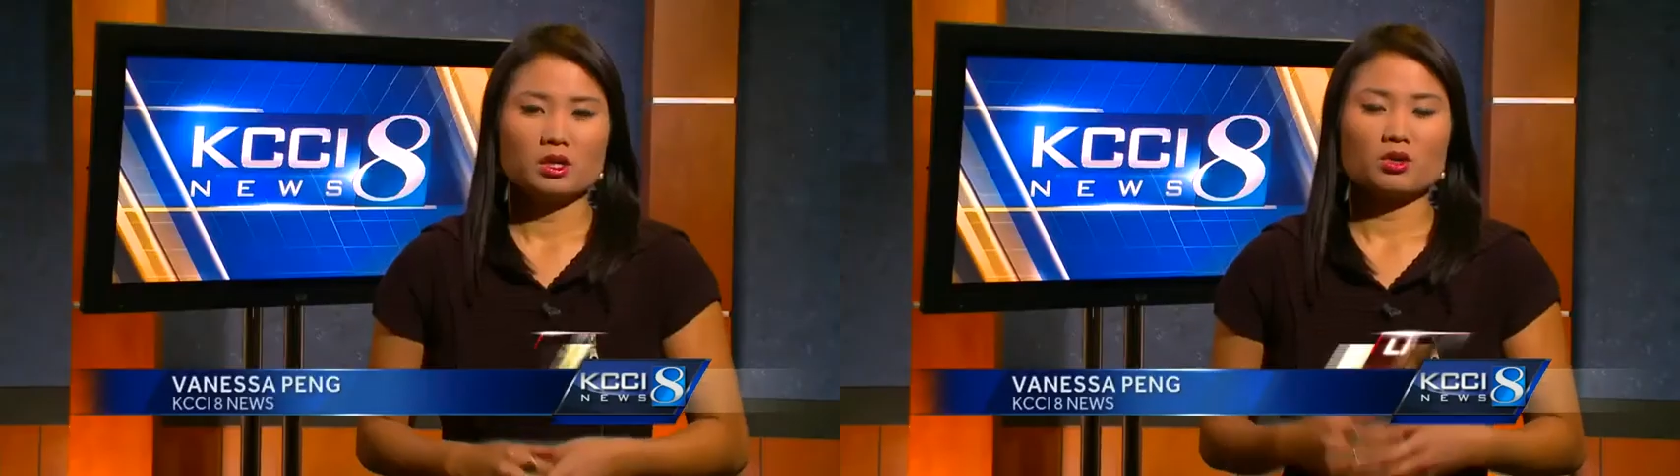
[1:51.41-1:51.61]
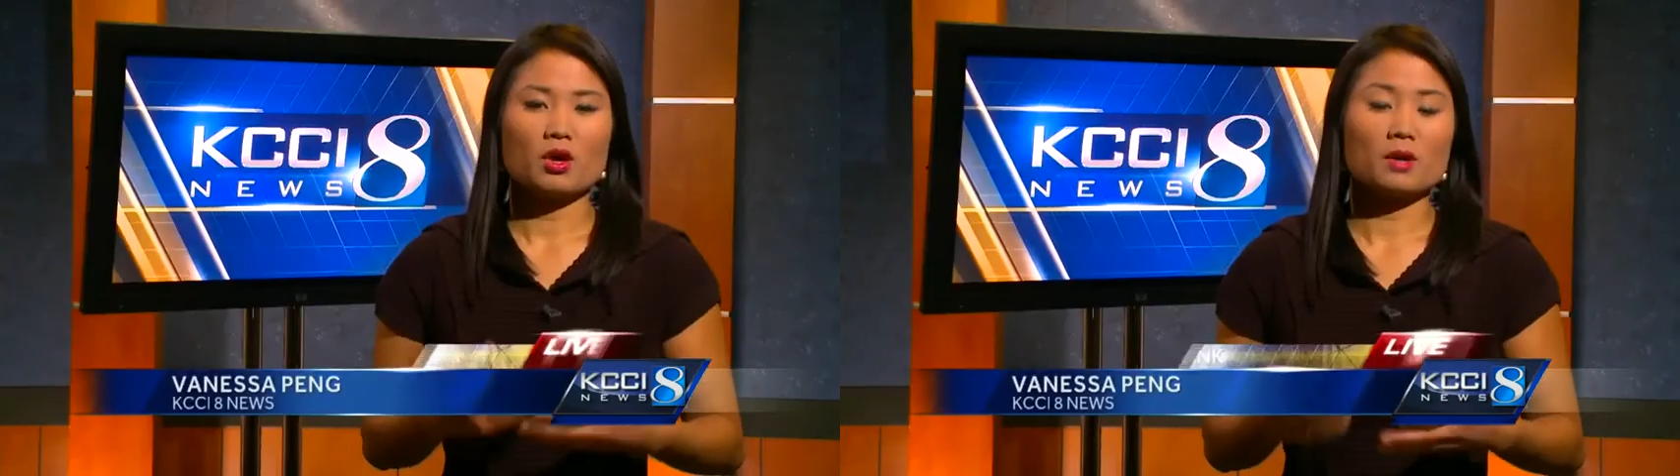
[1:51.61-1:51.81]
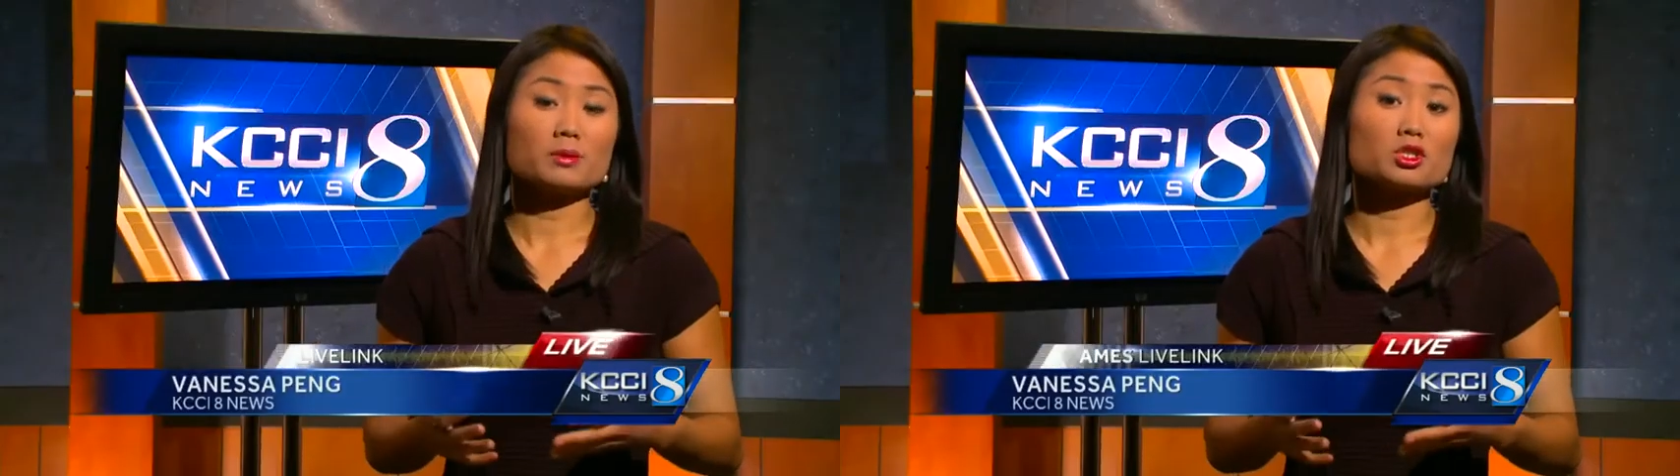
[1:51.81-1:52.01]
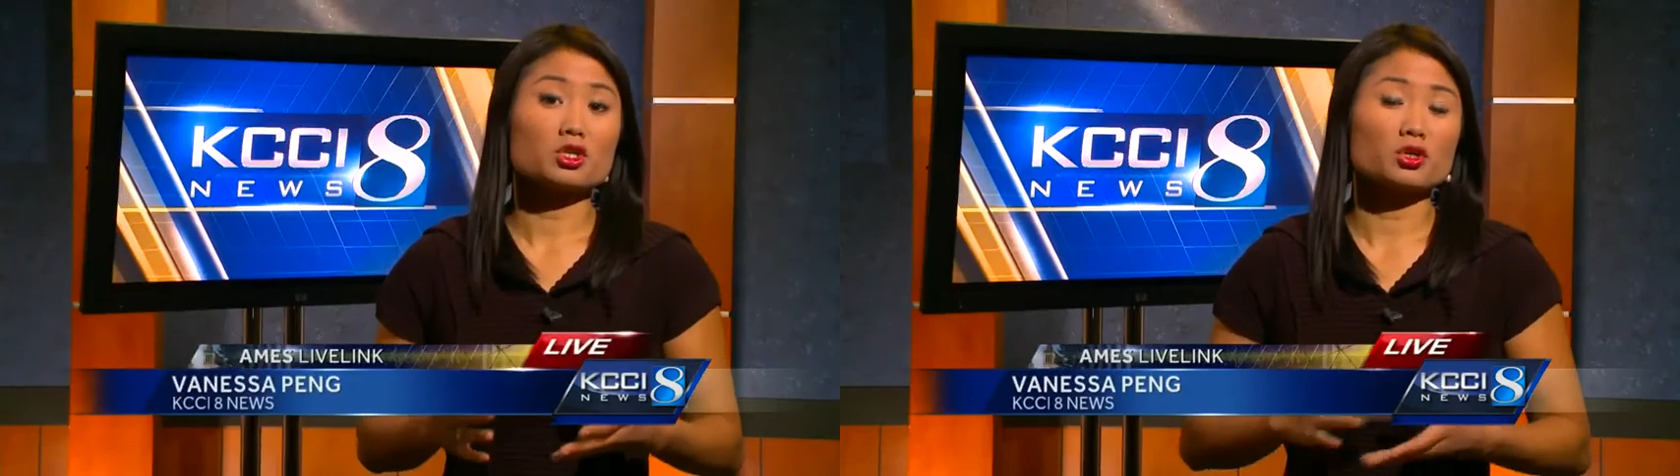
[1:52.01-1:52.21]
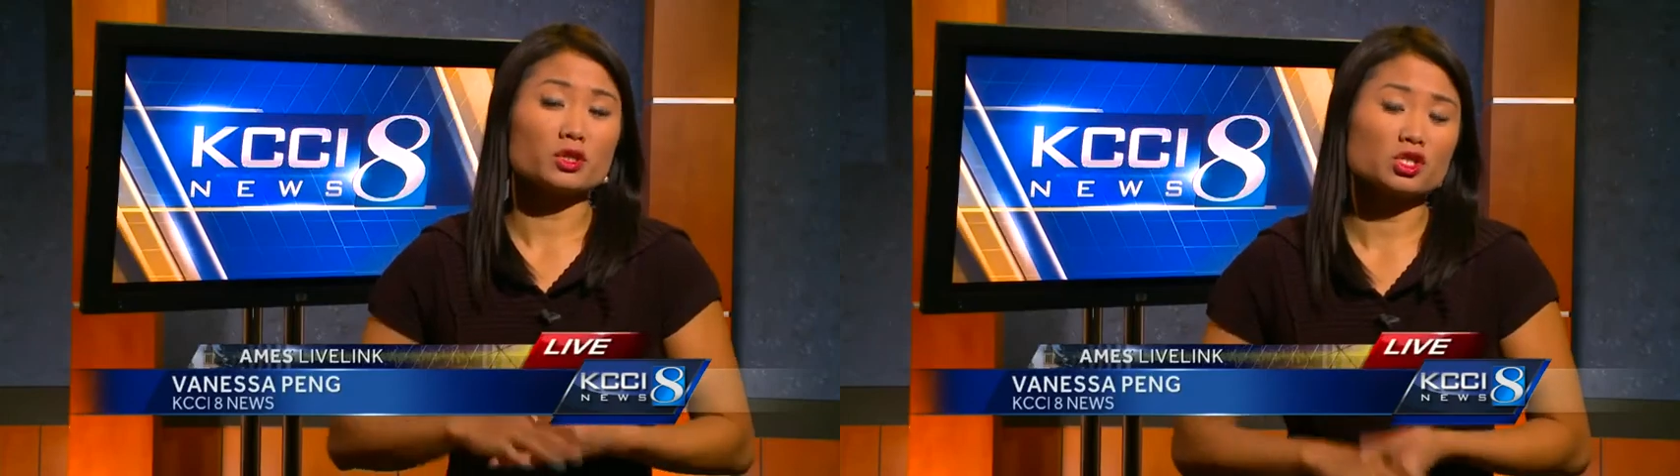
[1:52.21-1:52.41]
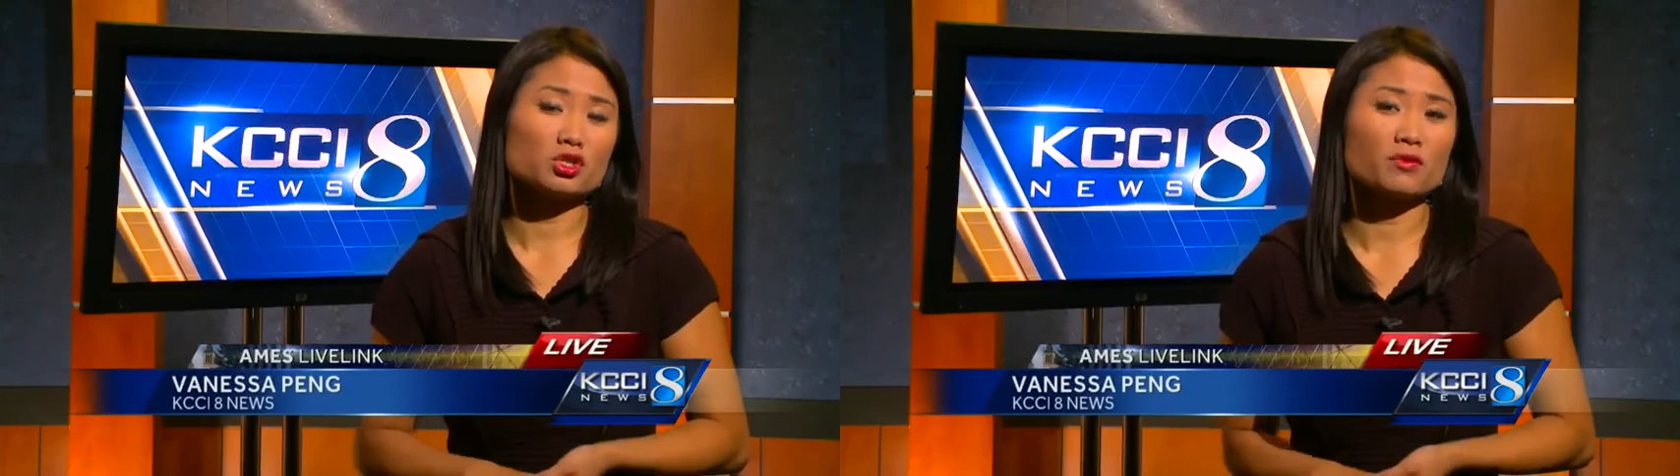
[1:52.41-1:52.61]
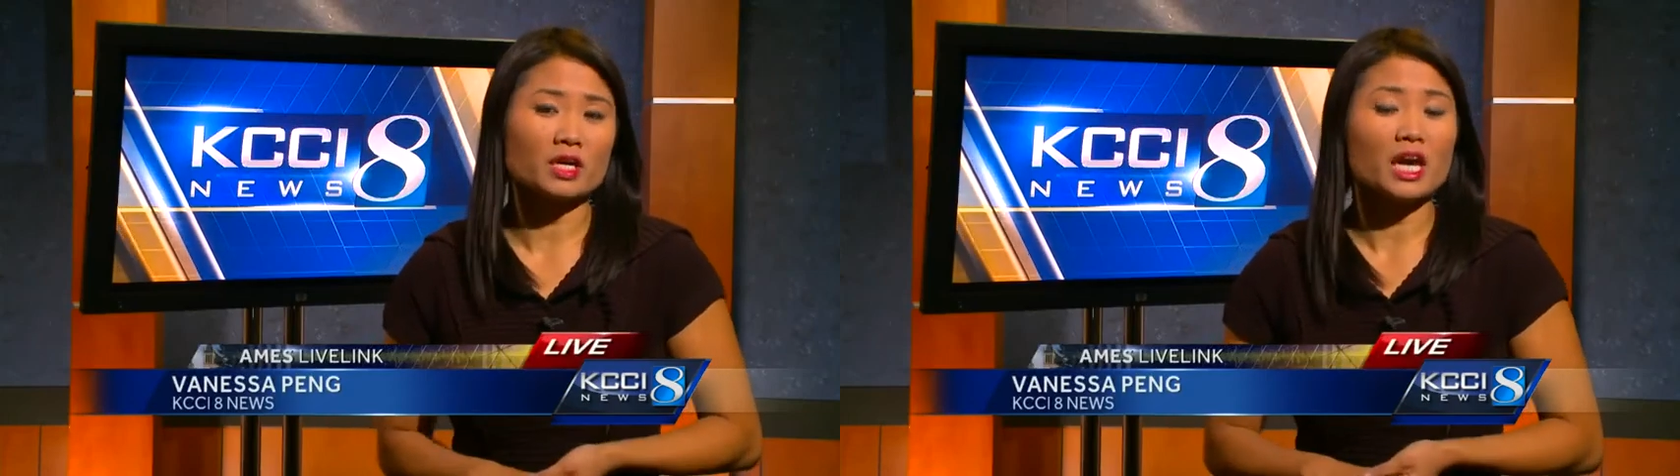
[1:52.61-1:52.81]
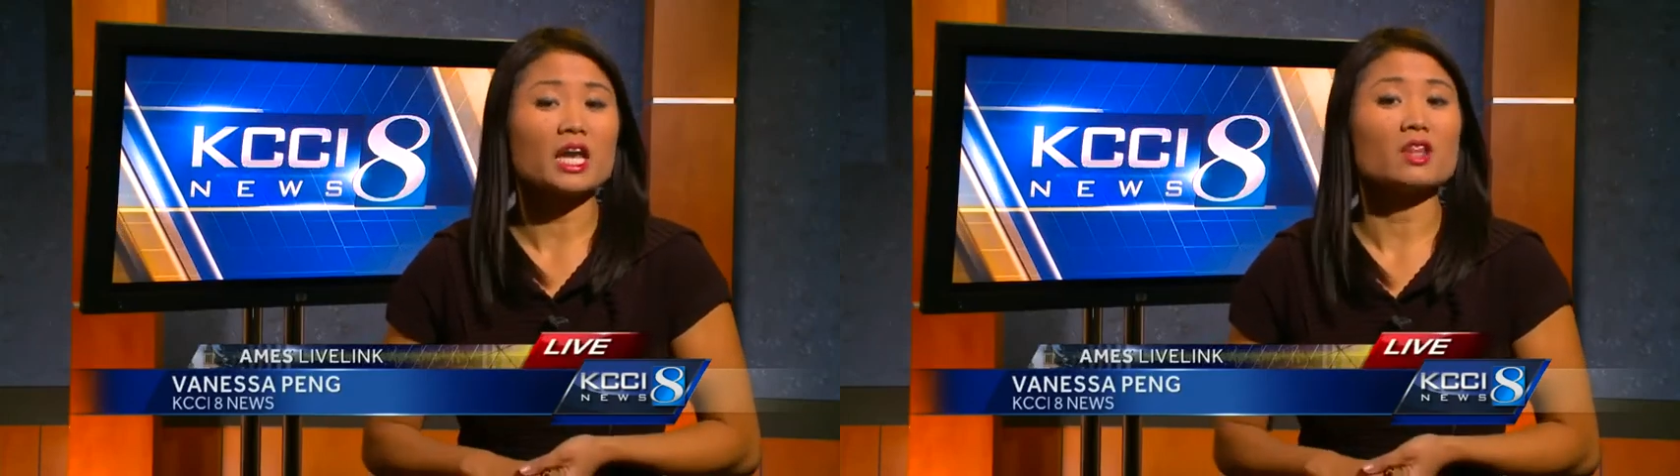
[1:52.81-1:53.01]
Graham is currently serving
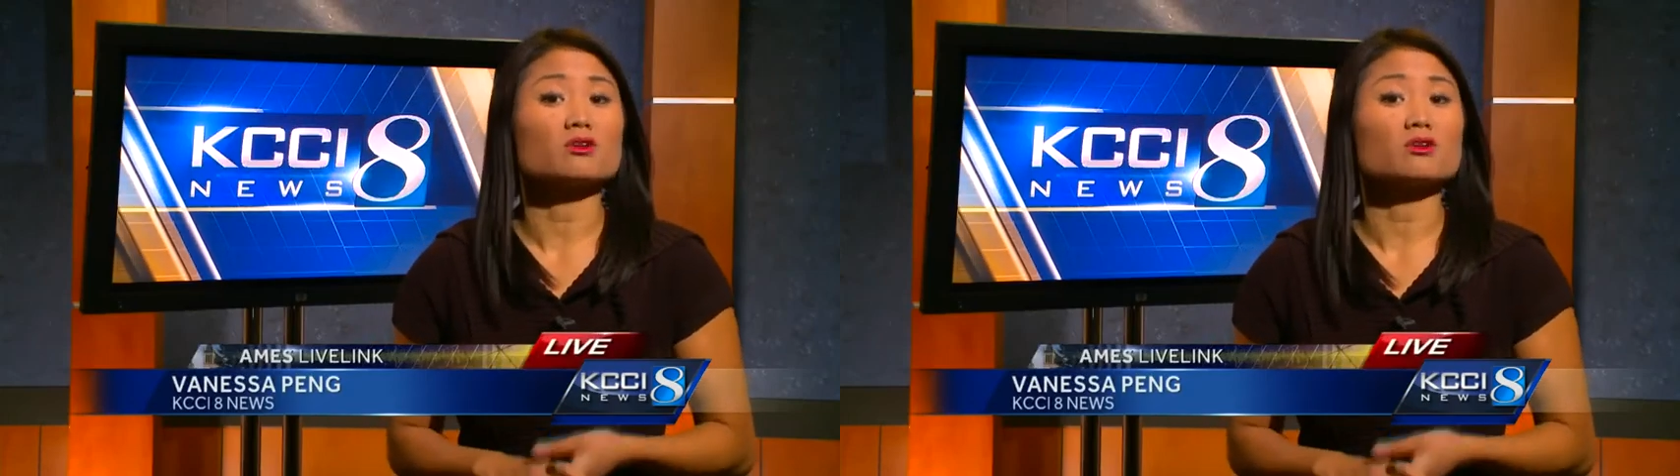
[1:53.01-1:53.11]
another